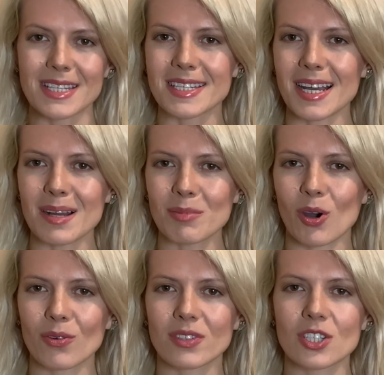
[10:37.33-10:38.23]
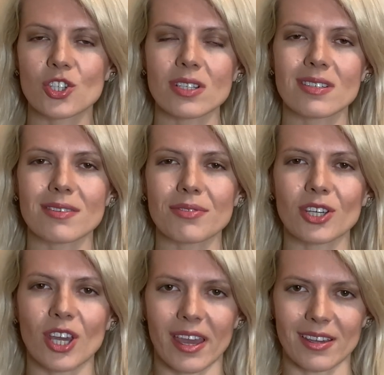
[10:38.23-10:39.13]
some of the
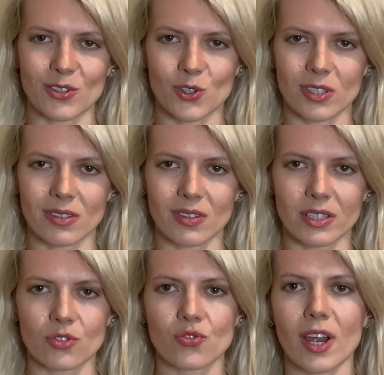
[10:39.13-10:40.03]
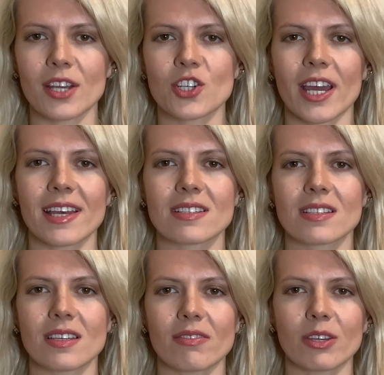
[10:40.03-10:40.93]
justification that Russia
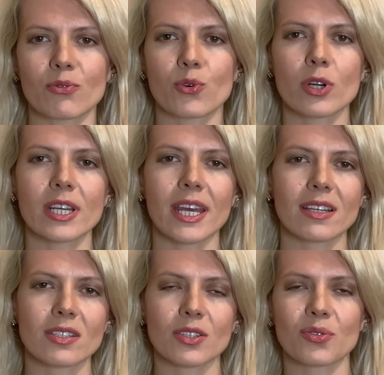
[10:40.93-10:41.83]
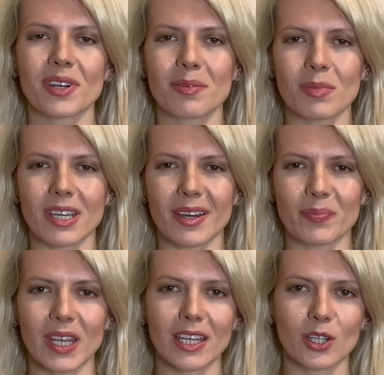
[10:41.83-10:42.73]
has given for annexing
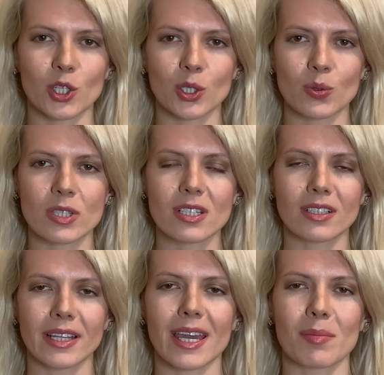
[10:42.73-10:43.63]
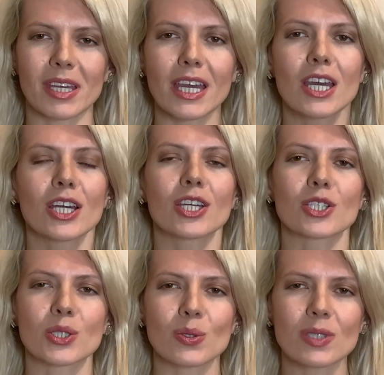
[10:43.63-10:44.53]
Crimea includes claiming
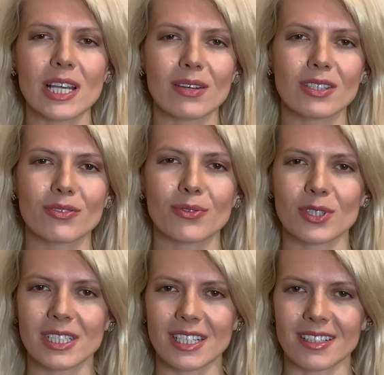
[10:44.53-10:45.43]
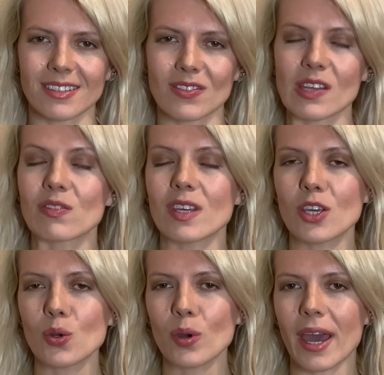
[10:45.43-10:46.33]
in 2014 that the
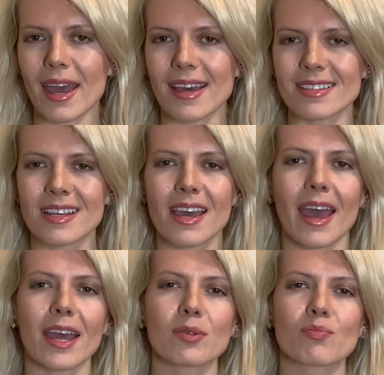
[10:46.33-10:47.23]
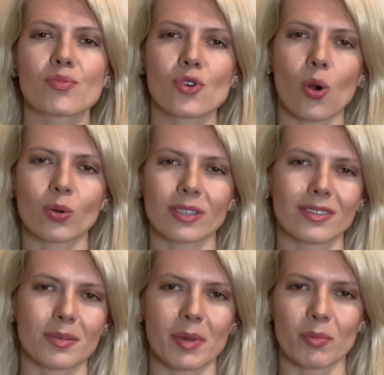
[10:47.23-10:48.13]
US had
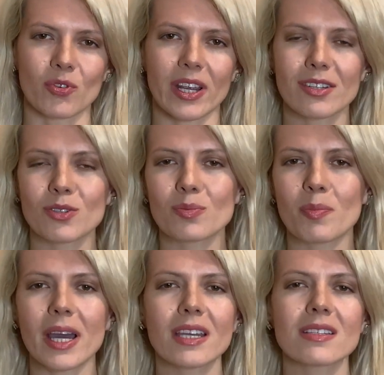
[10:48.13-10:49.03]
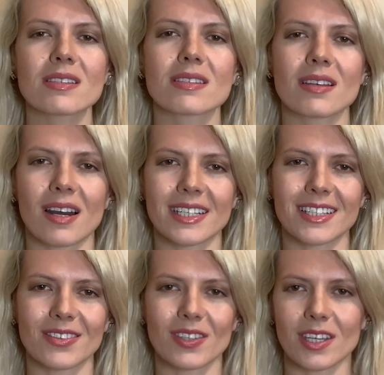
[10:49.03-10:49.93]
broken the memorandum by
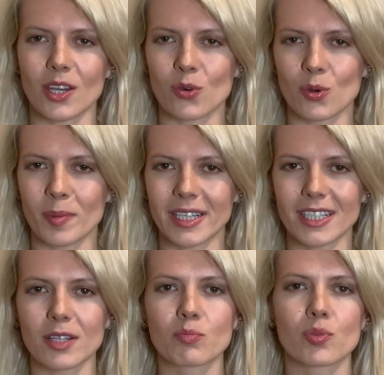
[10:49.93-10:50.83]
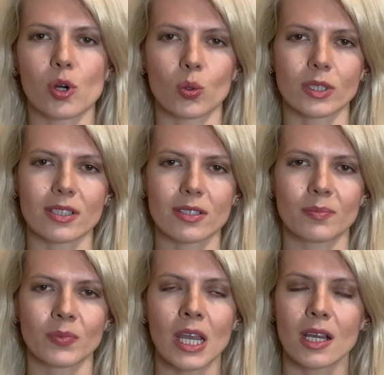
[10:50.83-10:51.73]
inciting the Euromaidan
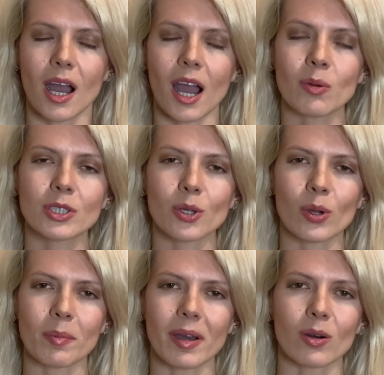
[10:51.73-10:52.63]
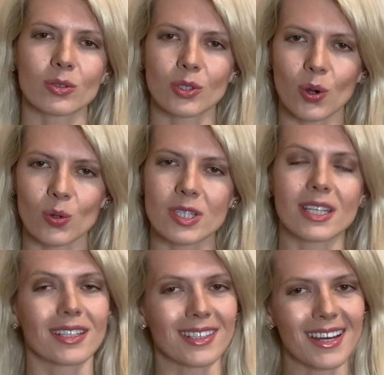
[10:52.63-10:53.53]
protests. I will talk about those
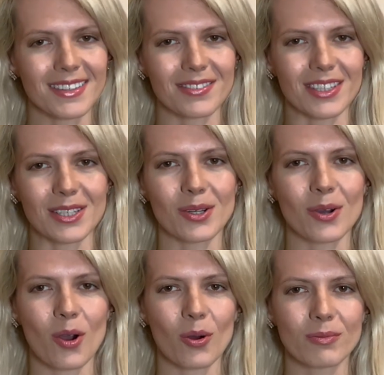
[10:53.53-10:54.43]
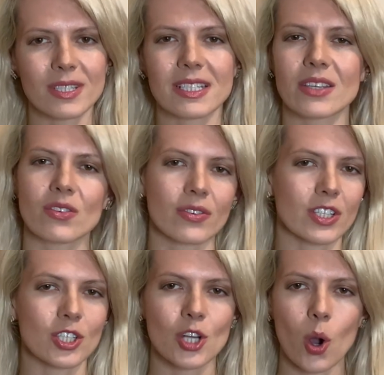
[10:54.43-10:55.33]
in another video. Obviously, there
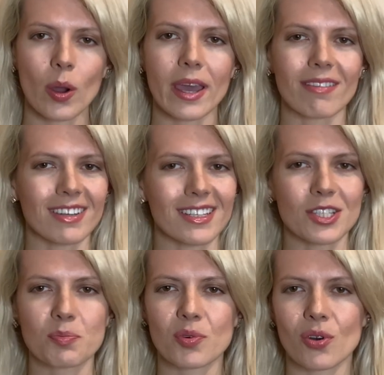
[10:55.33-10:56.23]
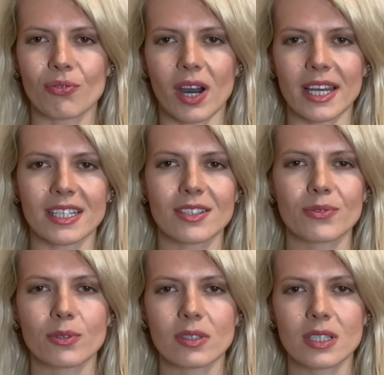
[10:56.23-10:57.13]
is no evidence provided
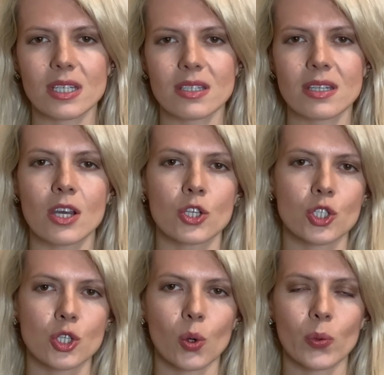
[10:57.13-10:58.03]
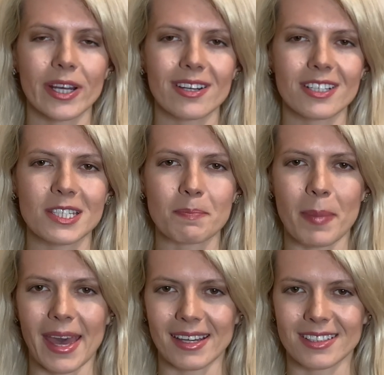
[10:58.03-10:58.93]
for this, so we are
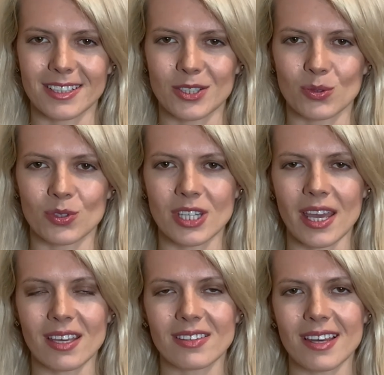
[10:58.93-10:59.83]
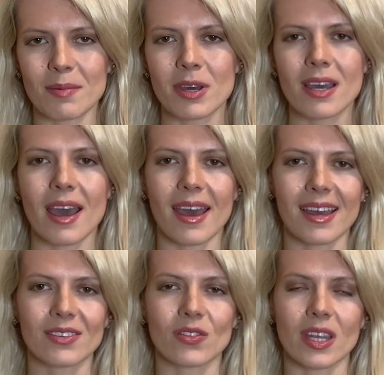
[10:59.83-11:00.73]
expected to take them
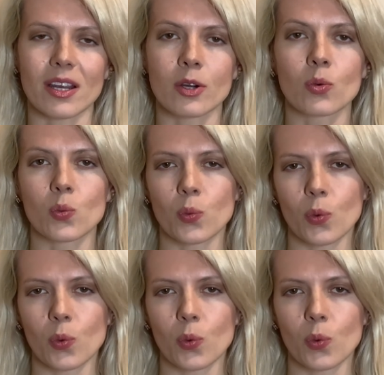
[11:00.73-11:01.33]
at their